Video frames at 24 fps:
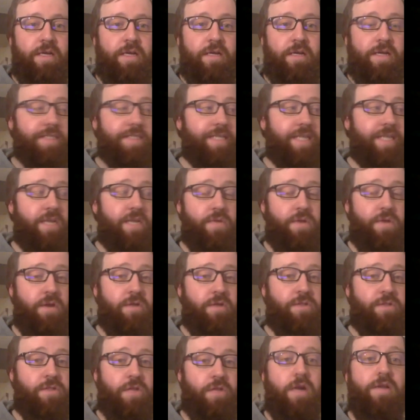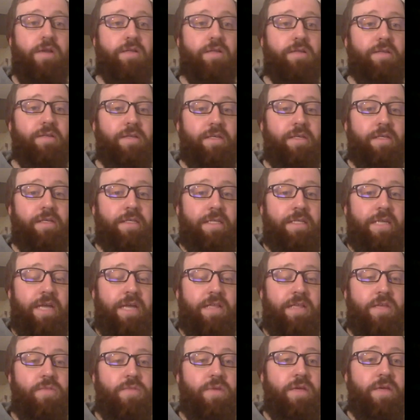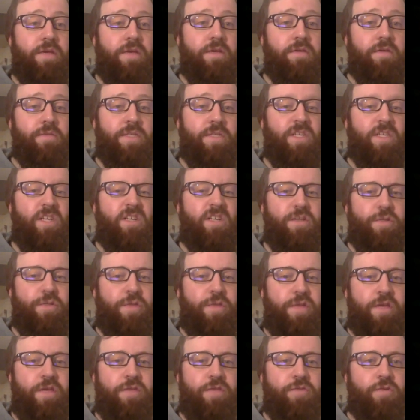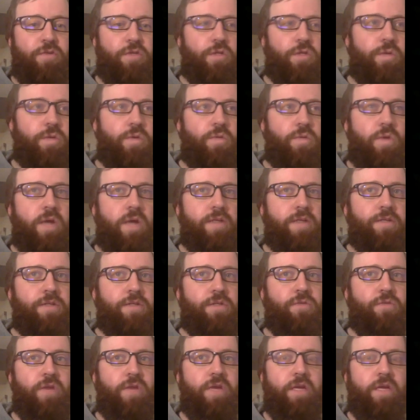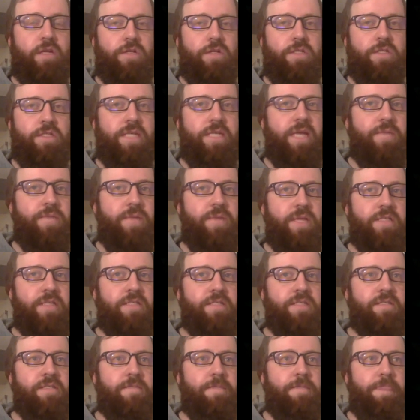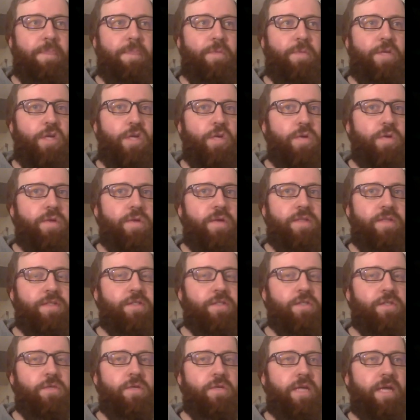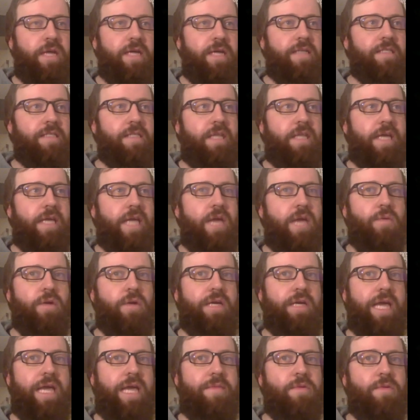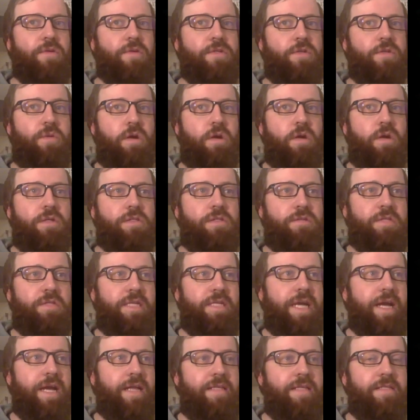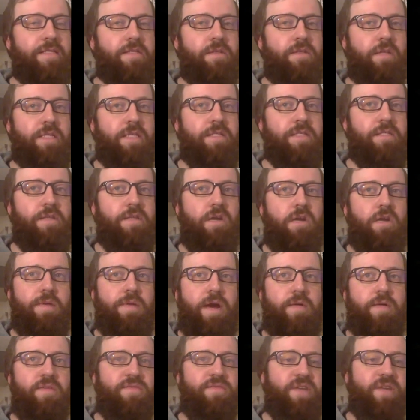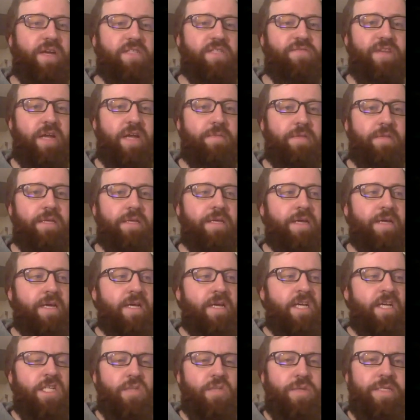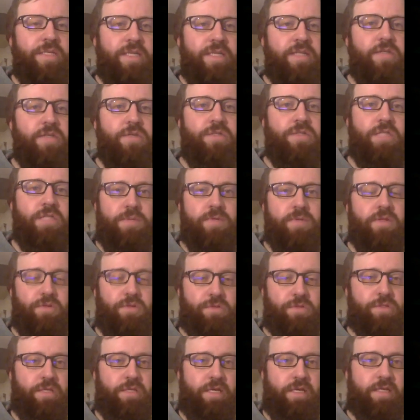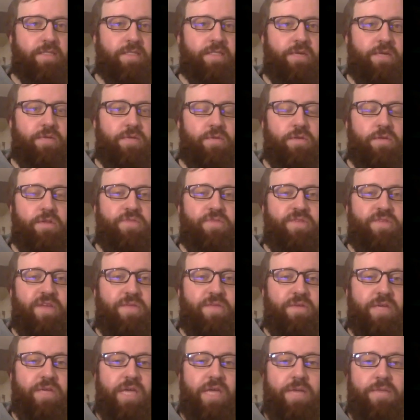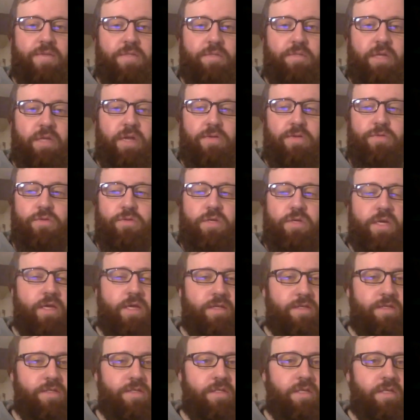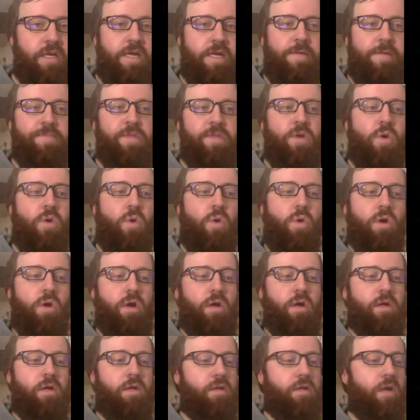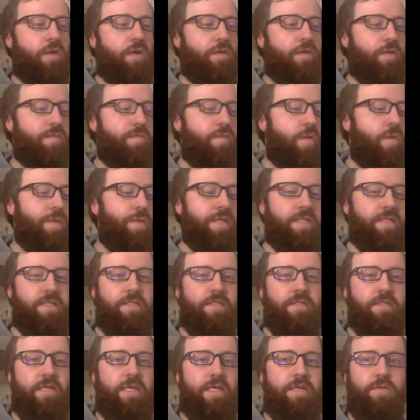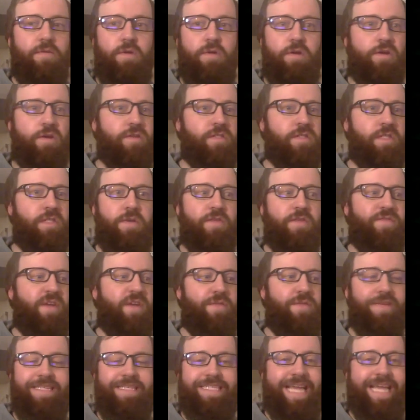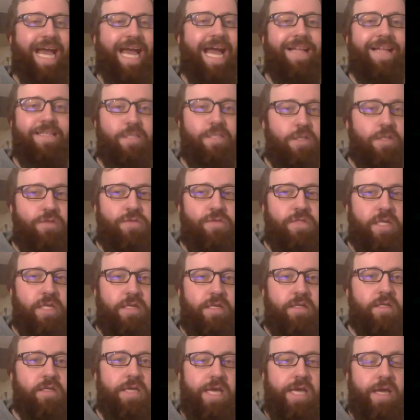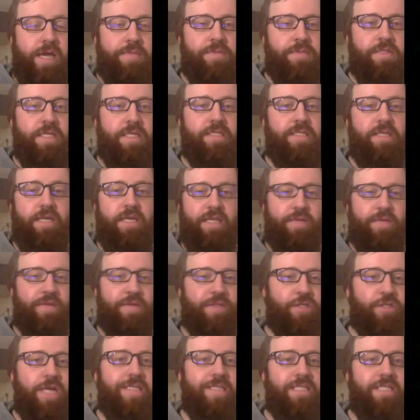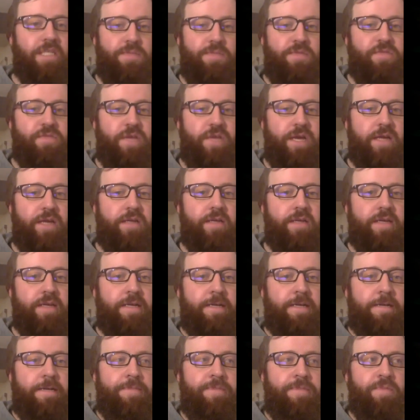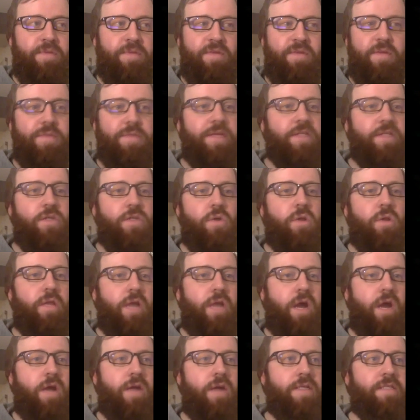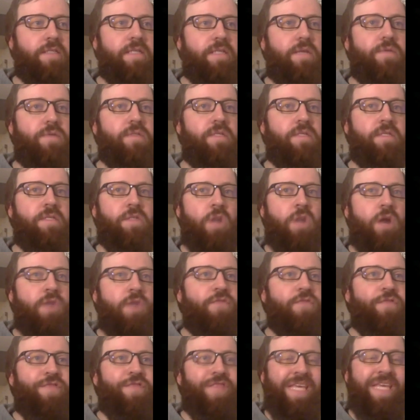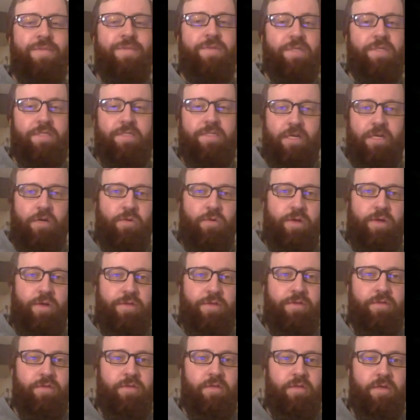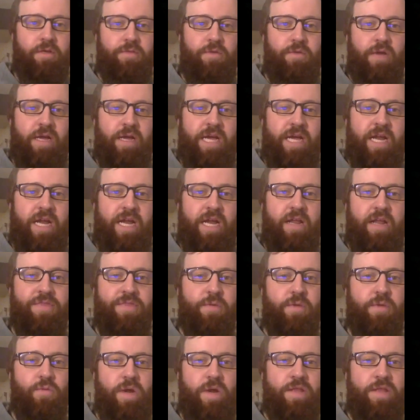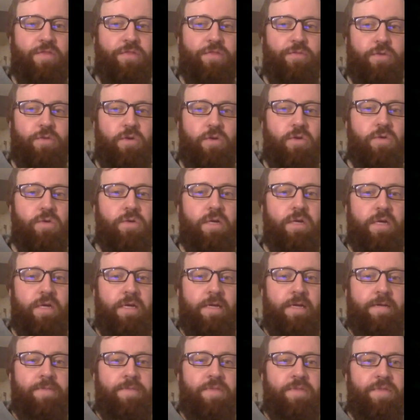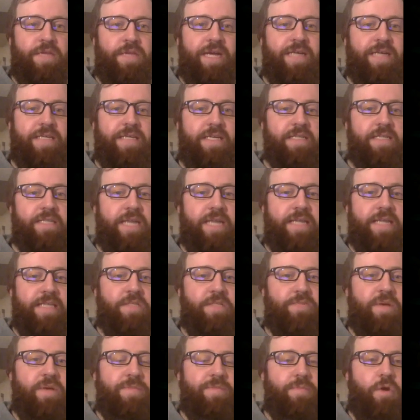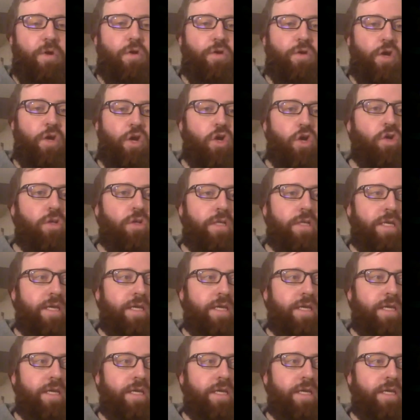And that's kind of where it all started. And then we we started to think through, do we want to do regular segments? we knew we wanted to do it as like, hey, we're gamers who are also dads, so let's talk about how it affects family. So we did do some of those things, like what are the favorite games to play with your kids, or are there moments and what are your some of your favorite dads that you've seen in games, things like we tried some of that. But if I'm being totally honest, that was a tough theme to stick with. I kind of I think we went through the ideas I had spitballed I, early.